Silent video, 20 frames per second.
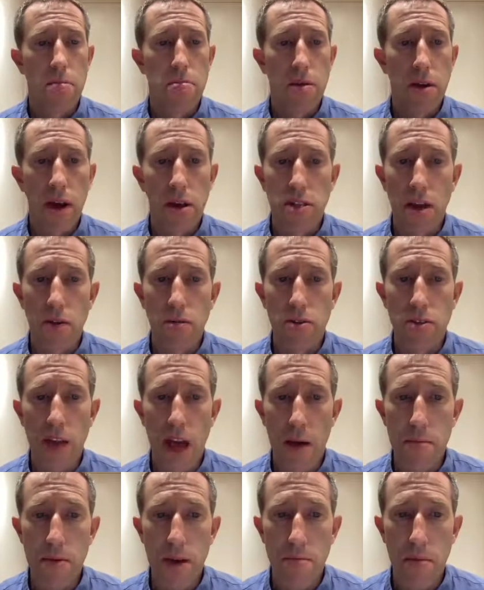Because I was
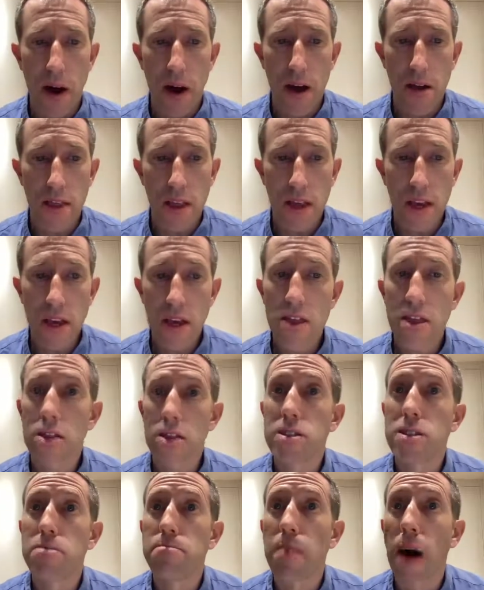happy upon the heath
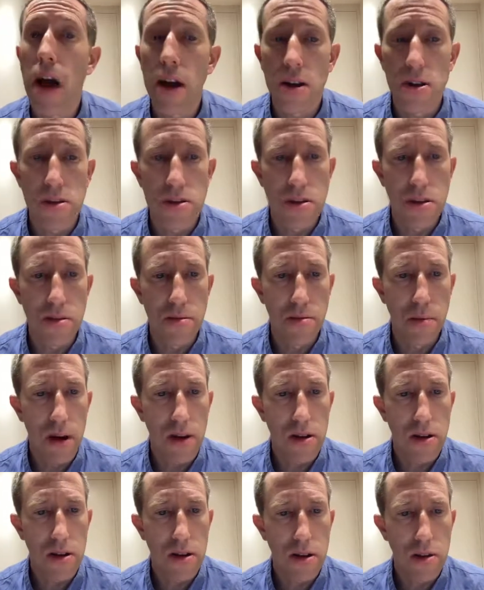and smiled
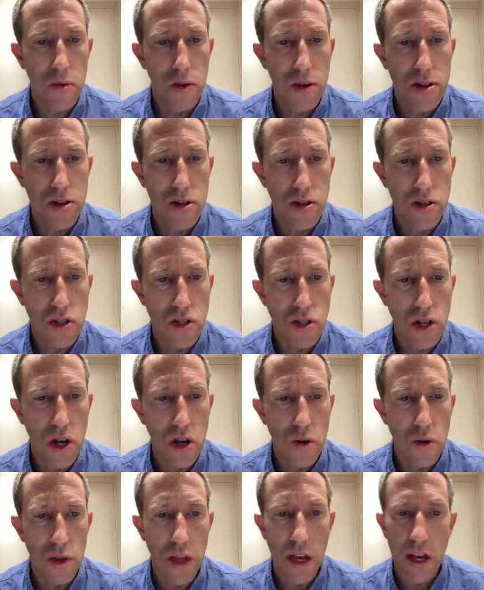among the winter's snow,